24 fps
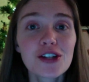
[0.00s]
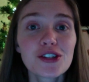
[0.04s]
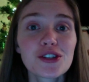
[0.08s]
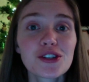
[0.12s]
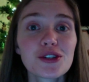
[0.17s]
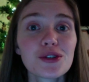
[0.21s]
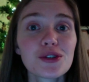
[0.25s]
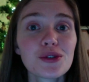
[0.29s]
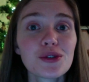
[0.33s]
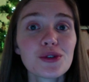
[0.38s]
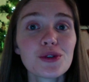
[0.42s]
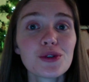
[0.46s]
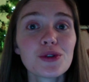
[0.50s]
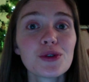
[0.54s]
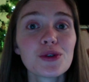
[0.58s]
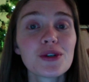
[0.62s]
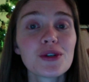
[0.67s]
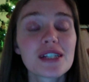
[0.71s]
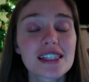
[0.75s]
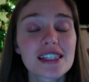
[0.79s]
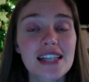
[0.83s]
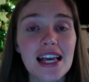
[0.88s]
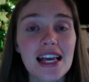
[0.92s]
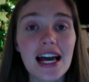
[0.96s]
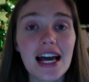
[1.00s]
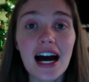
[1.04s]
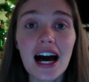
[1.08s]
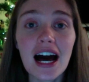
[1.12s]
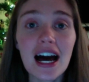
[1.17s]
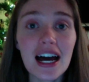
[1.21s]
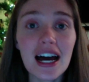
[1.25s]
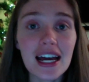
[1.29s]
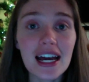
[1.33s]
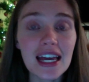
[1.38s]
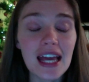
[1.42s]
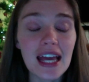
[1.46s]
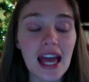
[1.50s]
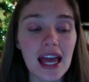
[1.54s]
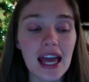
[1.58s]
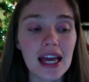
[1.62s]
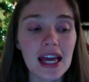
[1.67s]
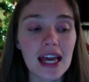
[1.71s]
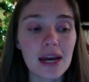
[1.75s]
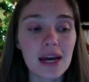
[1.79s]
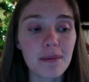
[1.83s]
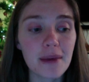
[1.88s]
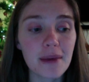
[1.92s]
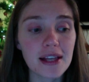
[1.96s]
to say hi,
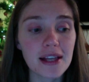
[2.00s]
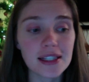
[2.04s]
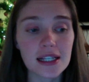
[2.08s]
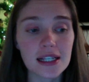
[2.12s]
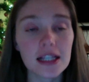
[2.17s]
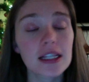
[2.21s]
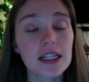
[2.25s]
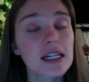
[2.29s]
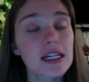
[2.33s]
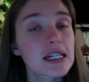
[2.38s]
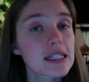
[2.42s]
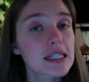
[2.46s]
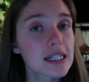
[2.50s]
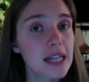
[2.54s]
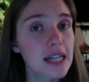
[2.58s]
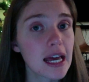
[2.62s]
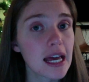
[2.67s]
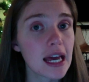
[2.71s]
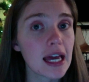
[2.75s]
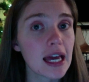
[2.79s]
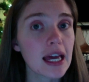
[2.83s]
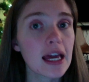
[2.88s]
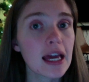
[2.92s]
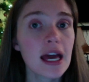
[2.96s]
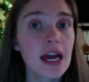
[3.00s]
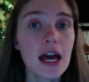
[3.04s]
and basically today